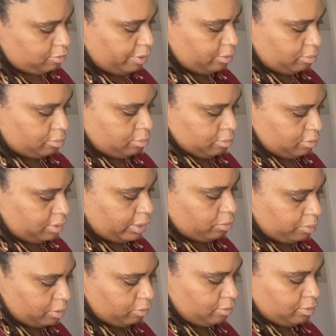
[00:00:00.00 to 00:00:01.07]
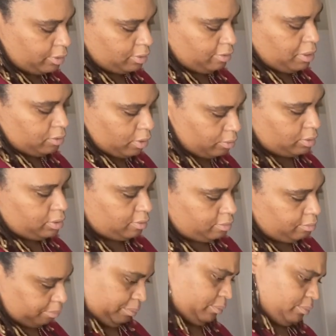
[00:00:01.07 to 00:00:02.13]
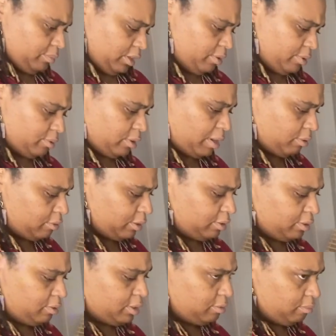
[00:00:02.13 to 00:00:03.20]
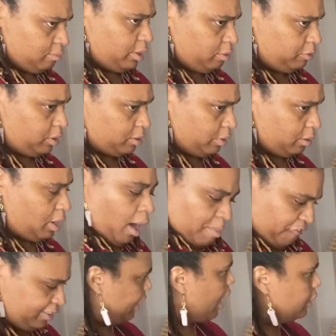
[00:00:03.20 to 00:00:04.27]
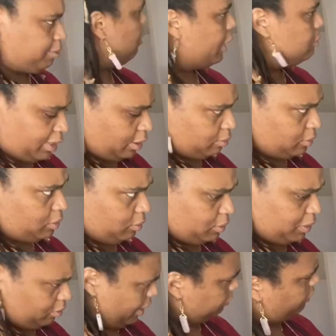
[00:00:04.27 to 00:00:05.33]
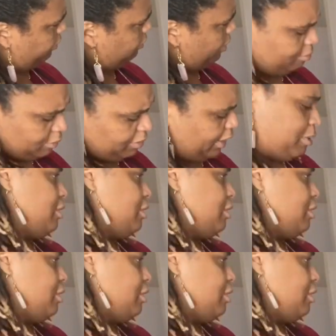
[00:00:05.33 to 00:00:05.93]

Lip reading: solid portion of his lock. It's also going to help with the structure. He wanted neat, which is